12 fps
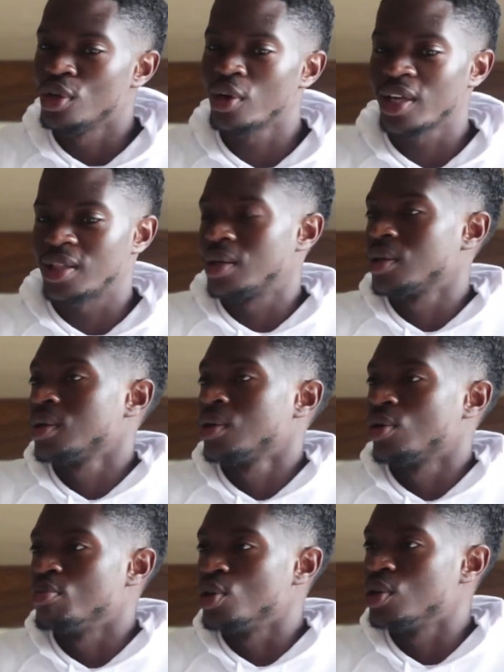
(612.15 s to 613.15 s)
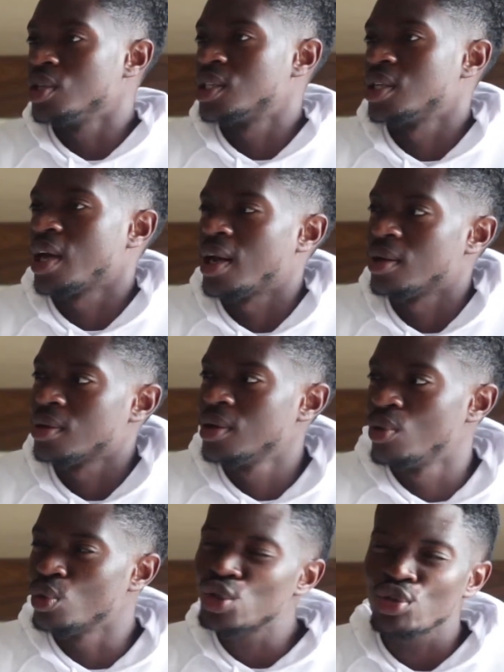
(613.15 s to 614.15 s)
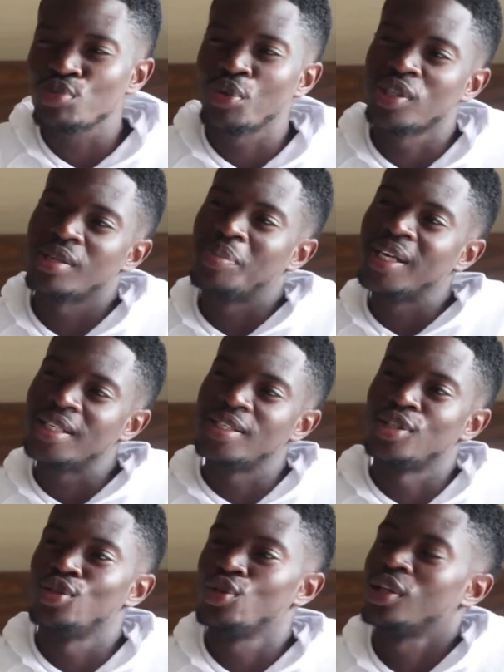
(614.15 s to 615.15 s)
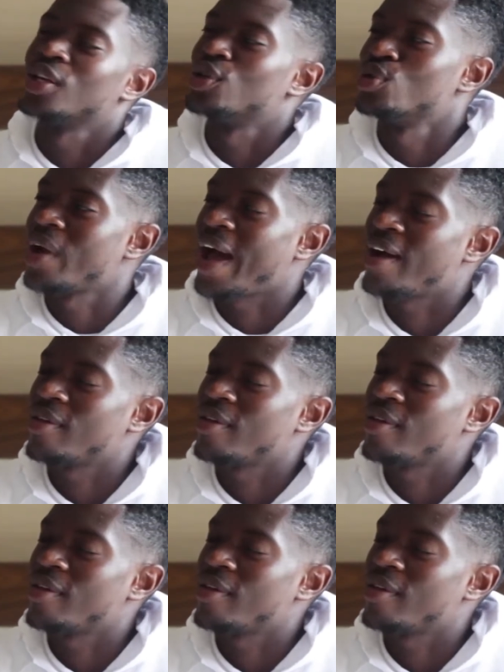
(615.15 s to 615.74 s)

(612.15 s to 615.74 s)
when you look at the community? And which responsibilities do you think you